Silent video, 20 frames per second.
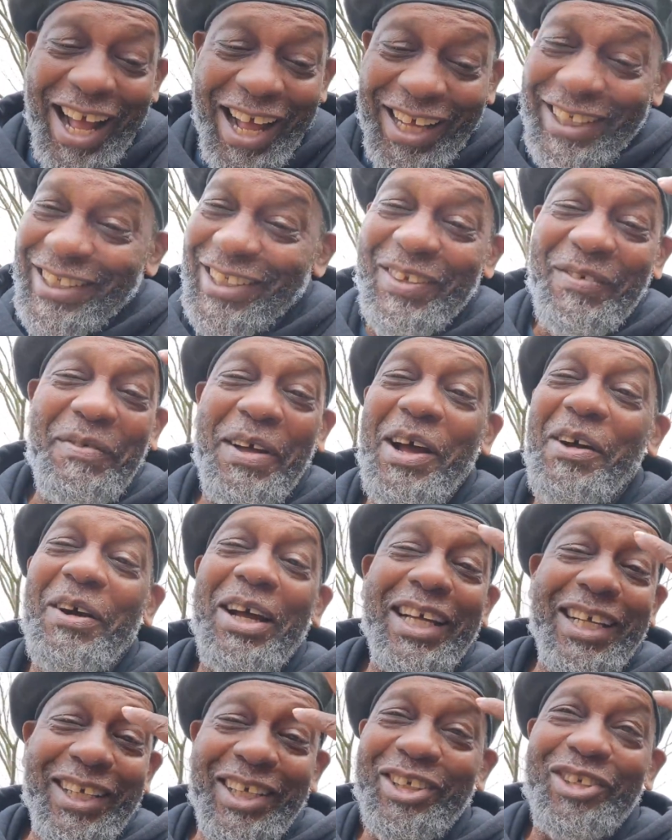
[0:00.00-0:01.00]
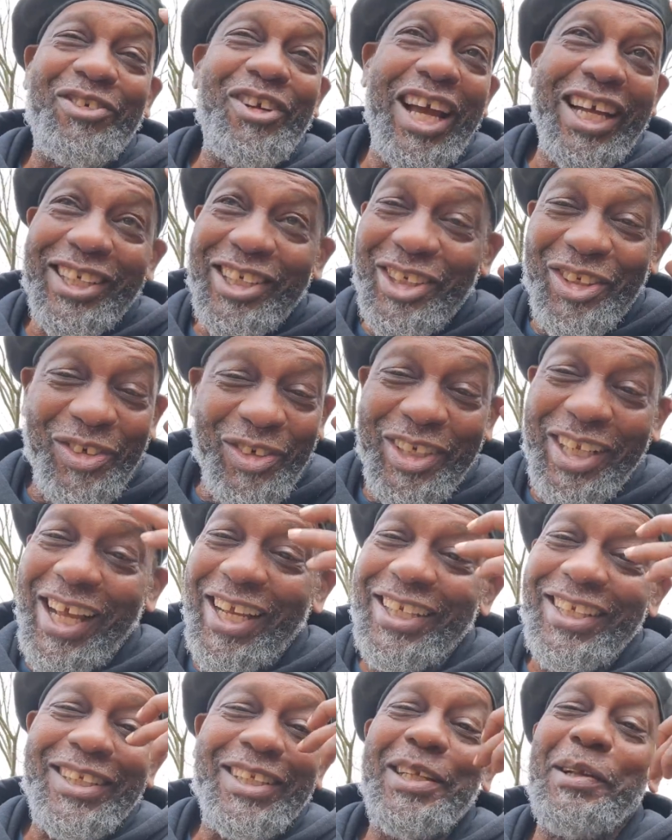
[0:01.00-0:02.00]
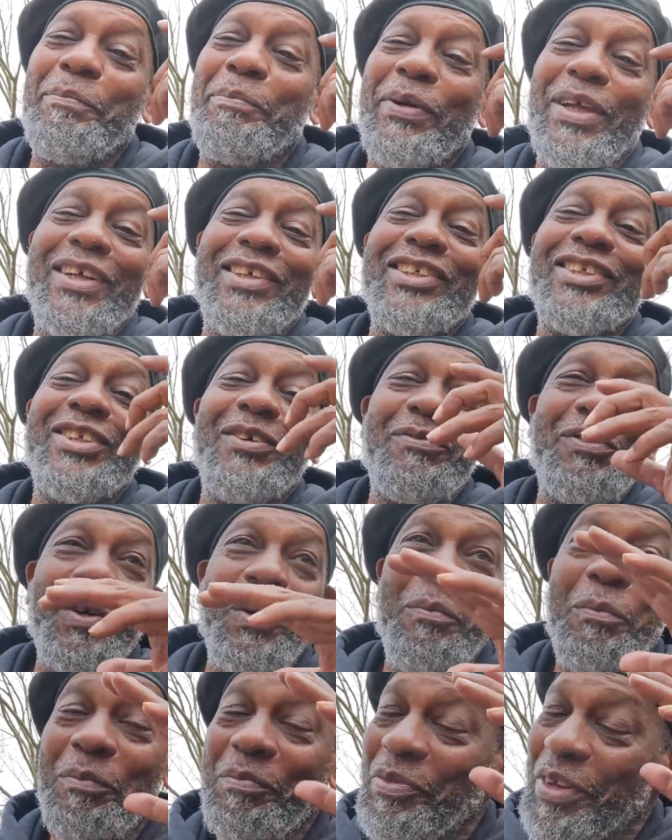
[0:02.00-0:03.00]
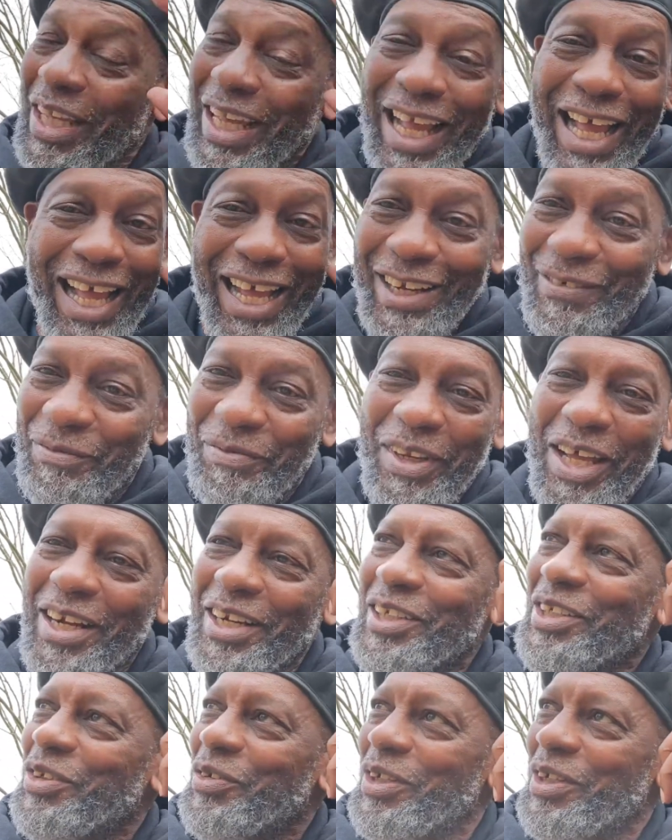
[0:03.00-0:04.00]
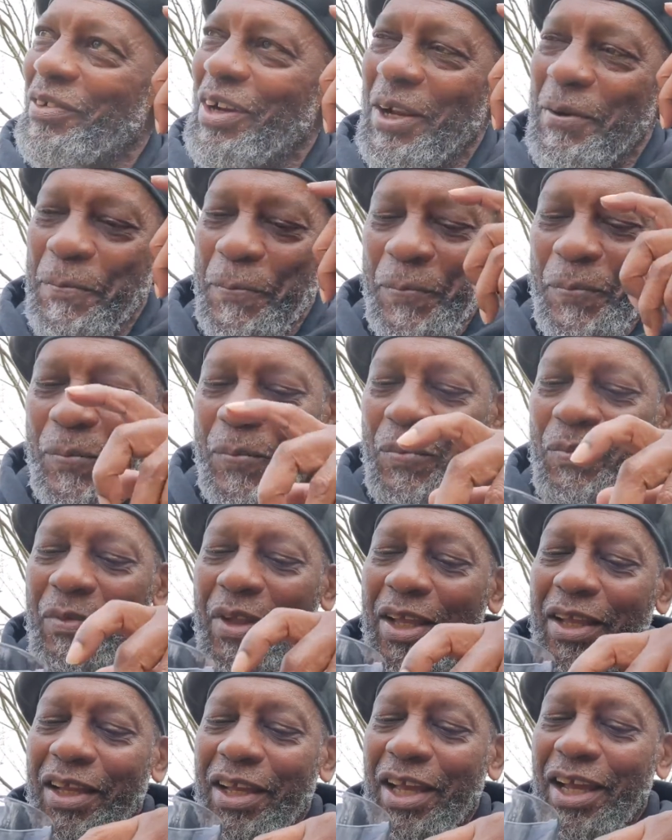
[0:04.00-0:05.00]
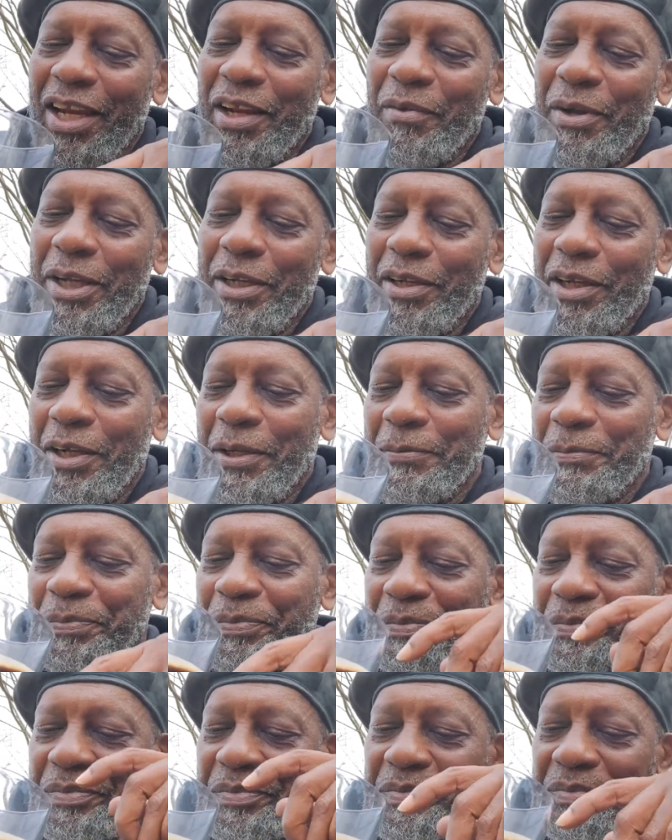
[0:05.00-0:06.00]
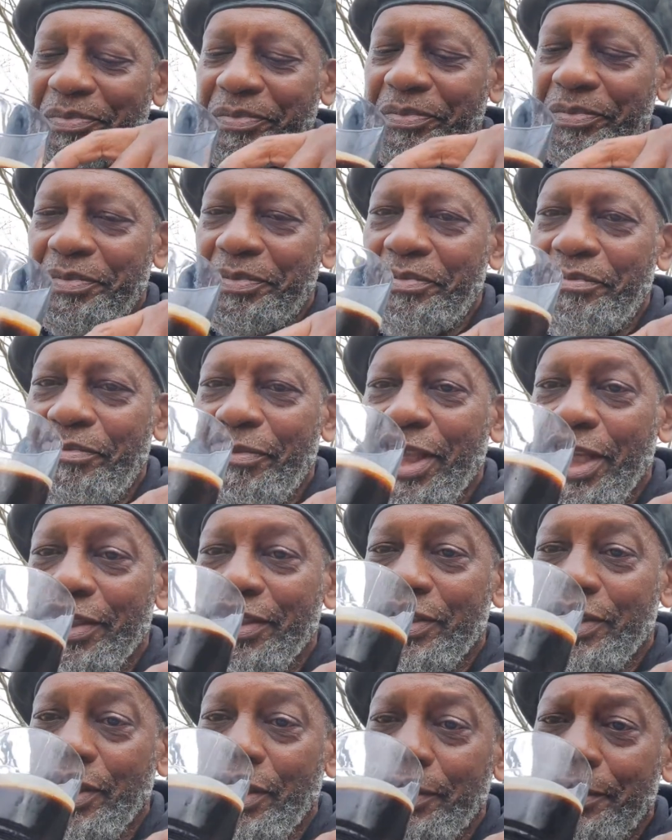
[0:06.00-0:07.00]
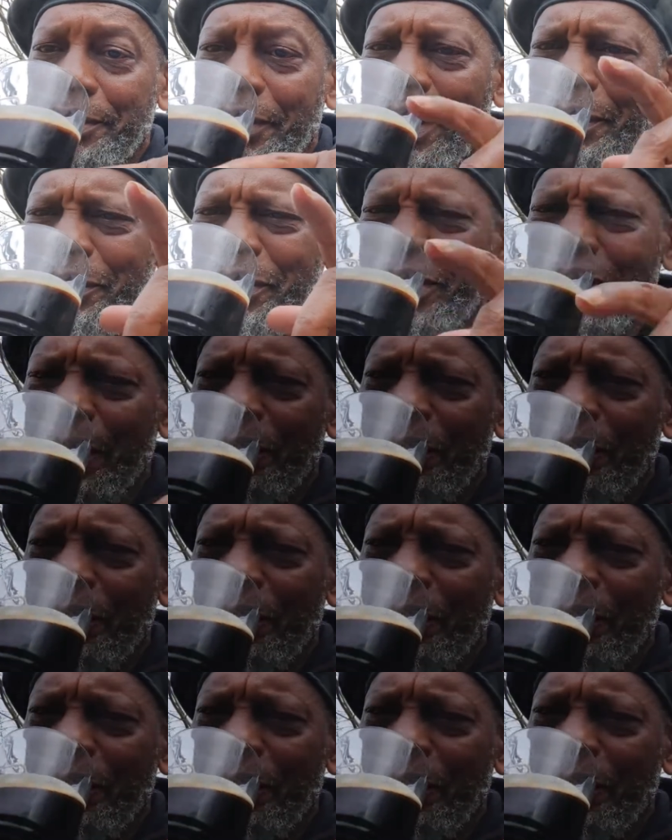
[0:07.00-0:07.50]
uh, somehow I get attracted to it. I, the pale stuff, though, yeah, I'm not into it, right? Anyway, um, so I'm